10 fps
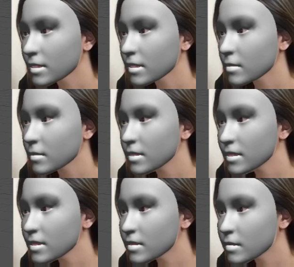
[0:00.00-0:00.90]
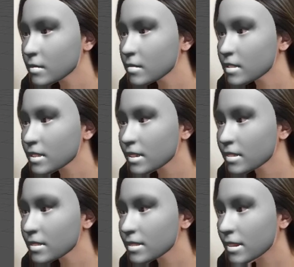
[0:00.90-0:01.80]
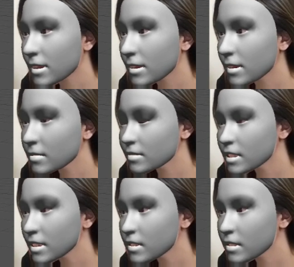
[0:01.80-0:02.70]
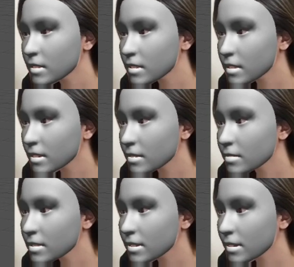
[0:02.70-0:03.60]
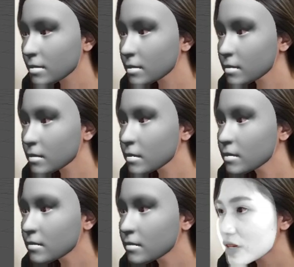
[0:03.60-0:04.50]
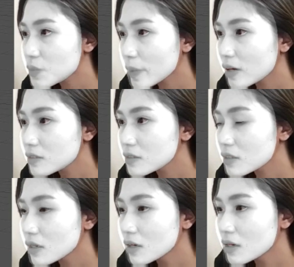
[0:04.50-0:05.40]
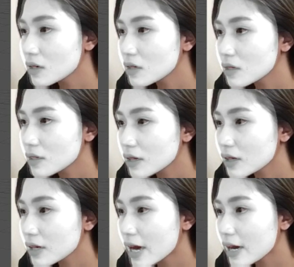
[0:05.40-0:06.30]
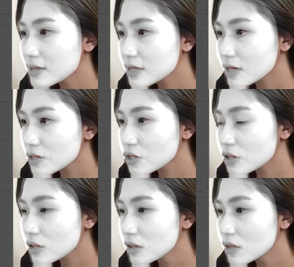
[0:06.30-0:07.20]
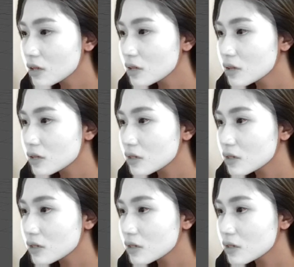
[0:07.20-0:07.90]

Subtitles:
we need to change the shader type to face paint, and then add texture, new